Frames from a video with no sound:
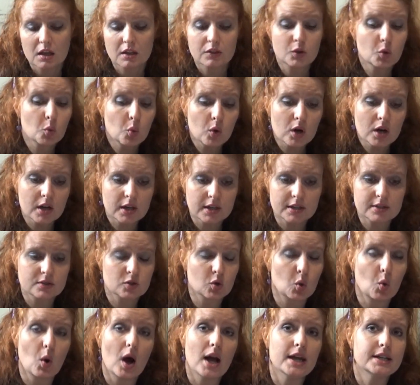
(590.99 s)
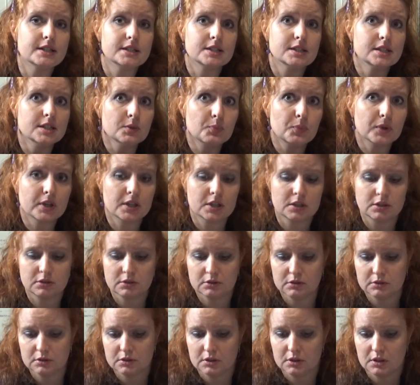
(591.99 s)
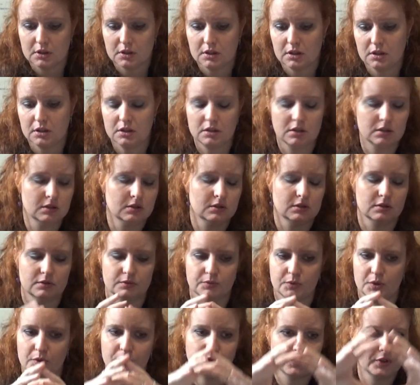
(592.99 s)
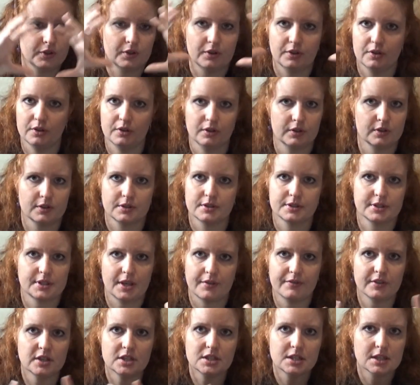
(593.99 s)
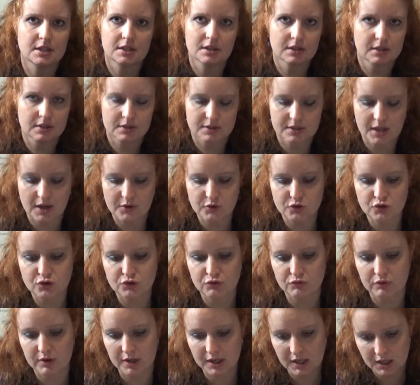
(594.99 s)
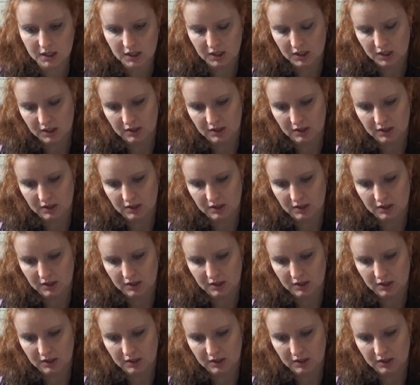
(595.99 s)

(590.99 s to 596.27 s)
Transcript: The work is quite typical of the 17th century.